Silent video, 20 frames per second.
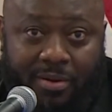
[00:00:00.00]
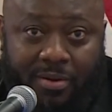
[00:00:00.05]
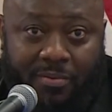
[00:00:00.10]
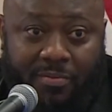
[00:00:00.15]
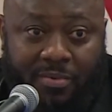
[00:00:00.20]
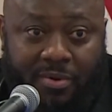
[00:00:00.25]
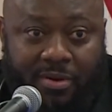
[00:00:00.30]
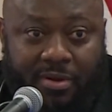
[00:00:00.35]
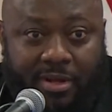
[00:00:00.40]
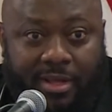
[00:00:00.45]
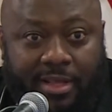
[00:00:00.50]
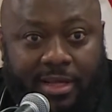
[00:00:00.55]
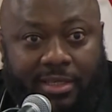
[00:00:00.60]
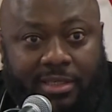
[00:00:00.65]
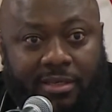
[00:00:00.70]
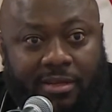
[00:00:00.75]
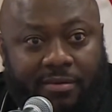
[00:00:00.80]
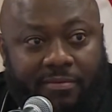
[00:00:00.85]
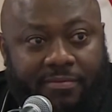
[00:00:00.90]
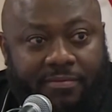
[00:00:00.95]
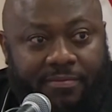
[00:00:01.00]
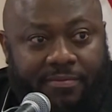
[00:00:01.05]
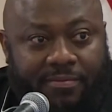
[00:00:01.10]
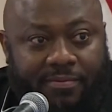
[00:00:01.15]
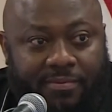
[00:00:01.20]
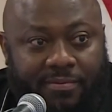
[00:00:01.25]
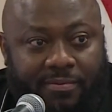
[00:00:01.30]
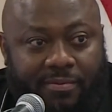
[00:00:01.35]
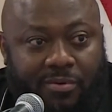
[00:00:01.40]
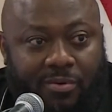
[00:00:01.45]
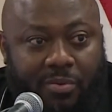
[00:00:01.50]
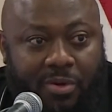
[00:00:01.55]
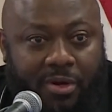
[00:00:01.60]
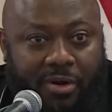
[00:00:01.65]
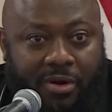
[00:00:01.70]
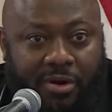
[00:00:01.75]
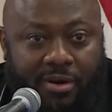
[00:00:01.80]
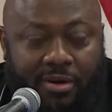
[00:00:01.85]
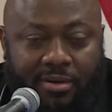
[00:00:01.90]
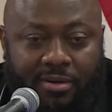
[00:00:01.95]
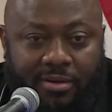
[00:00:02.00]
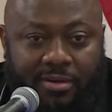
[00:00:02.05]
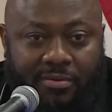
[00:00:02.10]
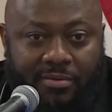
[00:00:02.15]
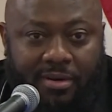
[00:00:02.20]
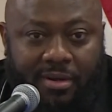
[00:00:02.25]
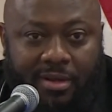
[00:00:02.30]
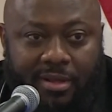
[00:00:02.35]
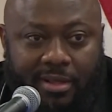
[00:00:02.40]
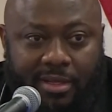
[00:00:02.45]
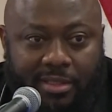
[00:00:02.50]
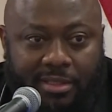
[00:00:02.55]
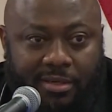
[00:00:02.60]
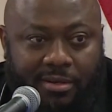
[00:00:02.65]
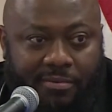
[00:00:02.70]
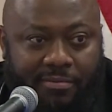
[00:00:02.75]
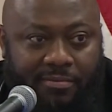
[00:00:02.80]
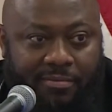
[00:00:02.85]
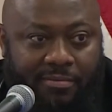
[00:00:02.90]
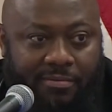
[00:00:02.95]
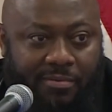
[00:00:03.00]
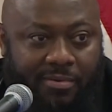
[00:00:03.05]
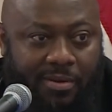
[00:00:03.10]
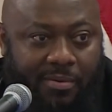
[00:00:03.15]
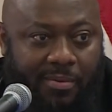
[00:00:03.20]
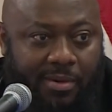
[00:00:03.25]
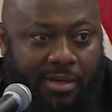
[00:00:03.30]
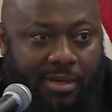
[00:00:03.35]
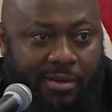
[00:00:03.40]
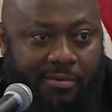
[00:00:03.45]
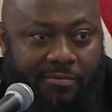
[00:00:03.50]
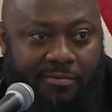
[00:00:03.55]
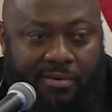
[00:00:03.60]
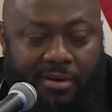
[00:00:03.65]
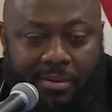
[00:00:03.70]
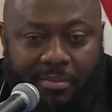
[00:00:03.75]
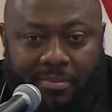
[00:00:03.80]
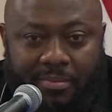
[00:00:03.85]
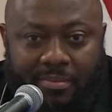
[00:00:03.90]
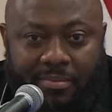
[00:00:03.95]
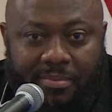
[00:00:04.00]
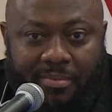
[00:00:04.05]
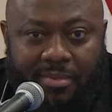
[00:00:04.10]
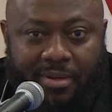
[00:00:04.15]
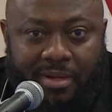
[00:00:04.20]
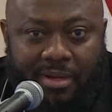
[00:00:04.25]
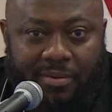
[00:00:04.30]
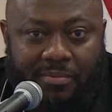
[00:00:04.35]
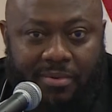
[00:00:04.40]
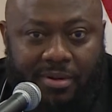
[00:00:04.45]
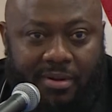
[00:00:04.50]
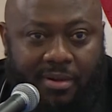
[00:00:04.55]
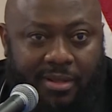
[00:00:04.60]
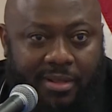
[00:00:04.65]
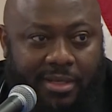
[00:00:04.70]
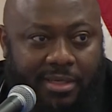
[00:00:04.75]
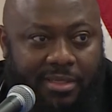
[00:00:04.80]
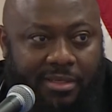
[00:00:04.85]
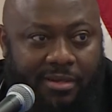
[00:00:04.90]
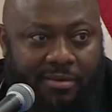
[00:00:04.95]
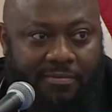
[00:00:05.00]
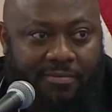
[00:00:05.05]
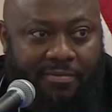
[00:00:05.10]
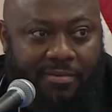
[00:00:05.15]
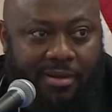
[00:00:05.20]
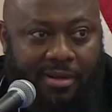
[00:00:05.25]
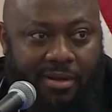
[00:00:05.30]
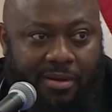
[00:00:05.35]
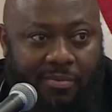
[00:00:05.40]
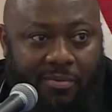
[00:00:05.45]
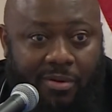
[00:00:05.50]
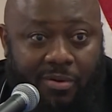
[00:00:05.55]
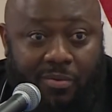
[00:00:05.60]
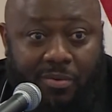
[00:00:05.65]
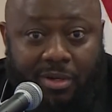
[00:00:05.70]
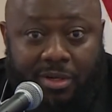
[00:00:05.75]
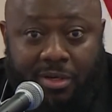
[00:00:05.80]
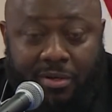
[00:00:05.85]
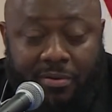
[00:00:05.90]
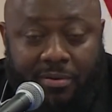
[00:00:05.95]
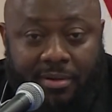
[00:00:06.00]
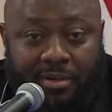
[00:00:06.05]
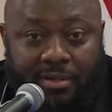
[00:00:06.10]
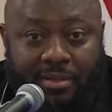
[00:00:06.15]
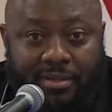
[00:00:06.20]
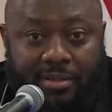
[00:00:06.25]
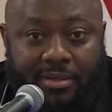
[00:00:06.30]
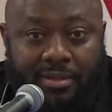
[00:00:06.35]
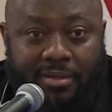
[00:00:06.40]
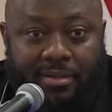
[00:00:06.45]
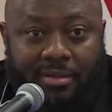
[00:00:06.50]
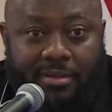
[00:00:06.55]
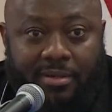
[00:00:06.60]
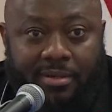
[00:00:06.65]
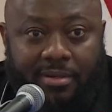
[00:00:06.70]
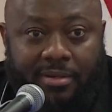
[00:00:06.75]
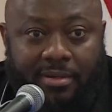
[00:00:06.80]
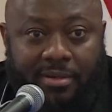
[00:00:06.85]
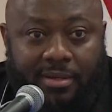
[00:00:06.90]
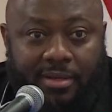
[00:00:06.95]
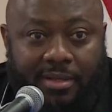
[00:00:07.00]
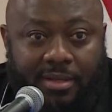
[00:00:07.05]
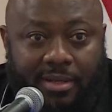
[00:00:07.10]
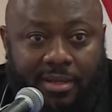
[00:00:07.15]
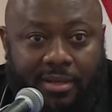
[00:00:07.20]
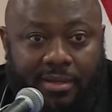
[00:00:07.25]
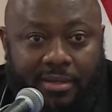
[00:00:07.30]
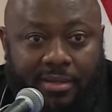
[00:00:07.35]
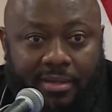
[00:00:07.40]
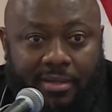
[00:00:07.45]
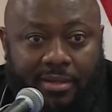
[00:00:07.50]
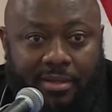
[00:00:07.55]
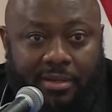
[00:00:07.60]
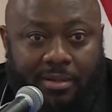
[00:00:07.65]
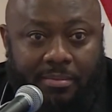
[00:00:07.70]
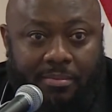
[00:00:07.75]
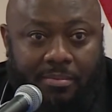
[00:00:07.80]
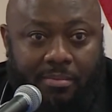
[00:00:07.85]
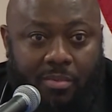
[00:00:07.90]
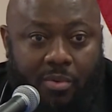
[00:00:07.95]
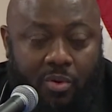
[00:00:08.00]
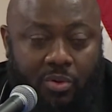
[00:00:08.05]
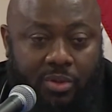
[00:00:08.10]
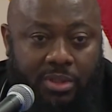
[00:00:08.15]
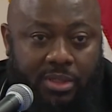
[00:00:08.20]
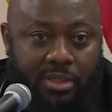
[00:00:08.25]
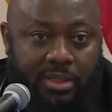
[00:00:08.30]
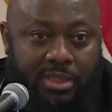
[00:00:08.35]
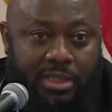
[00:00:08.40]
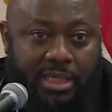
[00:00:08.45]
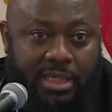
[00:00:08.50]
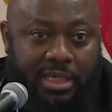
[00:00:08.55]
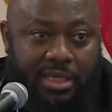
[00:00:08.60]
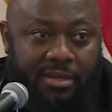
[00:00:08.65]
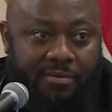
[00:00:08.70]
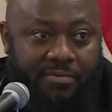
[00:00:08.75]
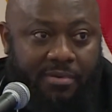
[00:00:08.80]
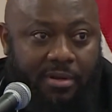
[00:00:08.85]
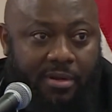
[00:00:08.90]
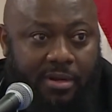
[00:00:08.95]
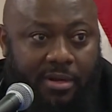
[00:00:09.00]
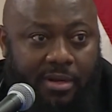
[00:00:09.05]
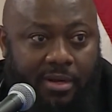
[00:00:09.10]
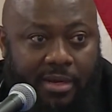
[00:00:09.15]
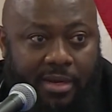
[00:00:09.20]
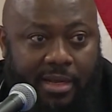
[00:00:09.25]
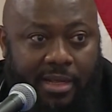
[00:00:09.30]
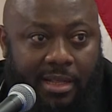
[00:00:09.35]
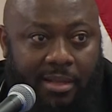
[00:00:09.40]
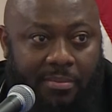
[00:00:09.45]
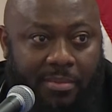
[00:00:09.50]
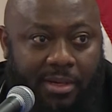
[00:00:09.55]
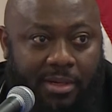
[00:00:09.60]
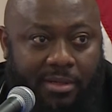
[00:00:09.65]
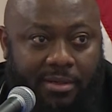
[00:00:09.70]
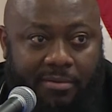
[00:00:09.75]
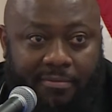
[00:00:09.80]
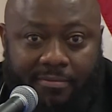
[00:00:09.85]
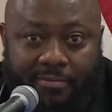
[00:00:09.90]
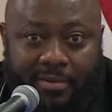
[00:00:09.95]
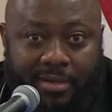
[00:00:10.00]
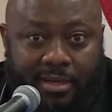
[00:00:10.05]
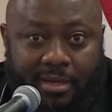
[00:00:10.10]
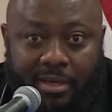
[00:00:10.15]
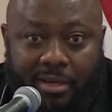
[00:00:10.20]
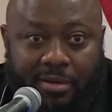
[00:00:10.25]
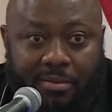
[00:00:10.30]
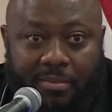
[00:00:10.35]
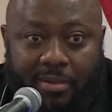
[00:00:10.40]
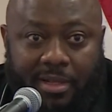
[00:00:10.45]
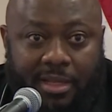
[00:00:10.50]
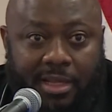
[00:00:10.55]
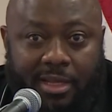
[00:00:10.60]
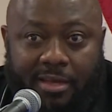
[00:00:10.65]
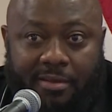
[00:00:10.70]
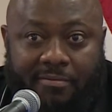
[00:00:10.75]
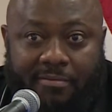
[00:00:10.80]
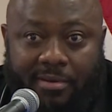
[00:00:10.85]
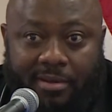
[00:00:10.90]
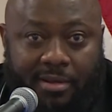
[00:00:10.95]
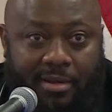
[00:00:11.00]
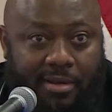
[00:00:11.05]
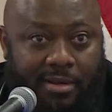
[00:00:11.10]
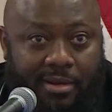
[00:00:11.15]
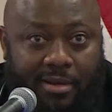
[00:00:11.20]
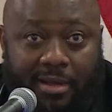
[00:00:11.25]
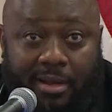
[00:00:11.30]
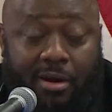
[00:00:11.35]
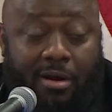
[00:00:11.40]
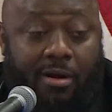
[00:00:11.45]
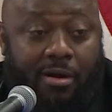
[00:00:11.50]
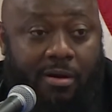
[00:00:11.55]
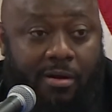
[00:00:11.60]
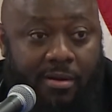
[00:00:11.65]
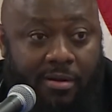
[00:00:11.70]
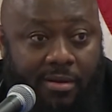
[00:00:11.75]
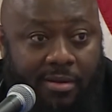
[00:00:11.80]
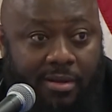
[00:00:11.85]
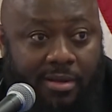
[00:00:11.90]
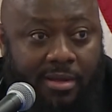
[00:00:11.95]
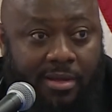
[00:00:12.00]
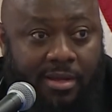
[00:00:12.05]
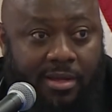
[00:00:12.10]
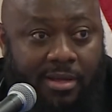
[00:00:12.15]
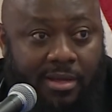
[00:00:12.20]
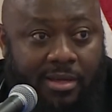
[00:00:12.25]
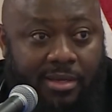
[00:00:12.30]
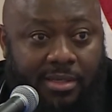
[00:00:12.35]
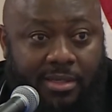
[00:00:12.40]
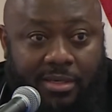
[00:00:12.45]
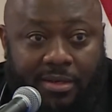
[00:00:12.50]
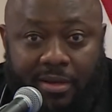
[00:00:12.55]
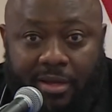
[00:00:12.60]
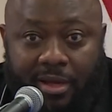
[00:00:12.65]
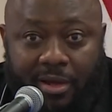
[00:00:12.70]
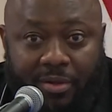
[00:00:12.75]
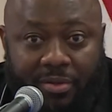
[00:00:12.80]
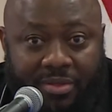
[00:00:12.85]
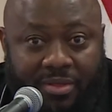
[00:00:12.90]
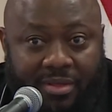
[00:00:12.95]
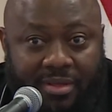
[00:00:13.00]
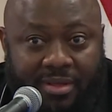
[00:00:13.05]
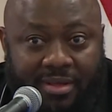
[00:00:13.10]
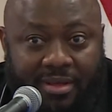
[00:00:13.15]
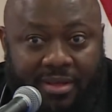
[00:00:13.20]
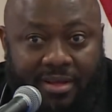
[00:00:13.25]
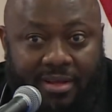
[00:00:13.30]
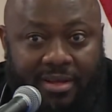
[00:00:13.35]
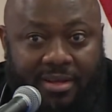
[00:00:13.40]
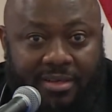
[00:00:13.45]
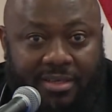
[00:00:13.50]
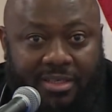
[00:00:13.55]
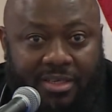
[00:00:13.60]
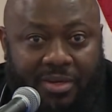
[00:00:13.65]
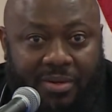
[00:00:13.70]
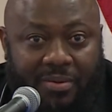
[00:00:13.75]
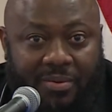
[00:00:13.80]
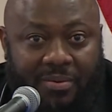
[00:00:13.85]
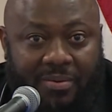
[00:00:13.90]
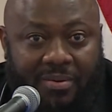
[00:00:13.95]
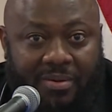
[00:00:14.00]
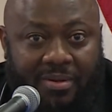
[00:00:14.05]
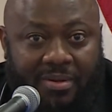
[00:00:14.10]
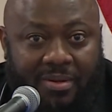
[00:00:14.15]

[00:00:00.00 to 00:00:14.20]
regardless of who we are, regardless of where we came from, regardless of what we're doing, I think the most significant element of any human living at all is your health. And so